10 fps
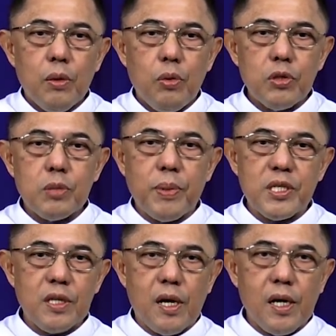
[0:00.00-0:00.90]
whose
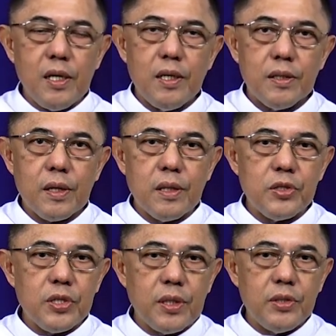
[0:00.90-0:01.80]
Pesach,
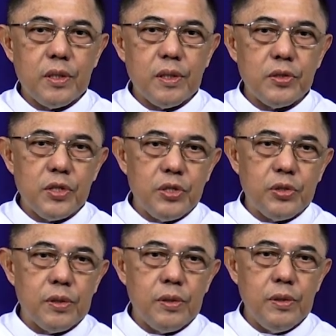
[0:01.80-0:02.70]

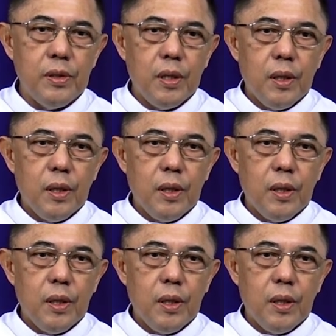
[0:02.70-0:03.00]
transition,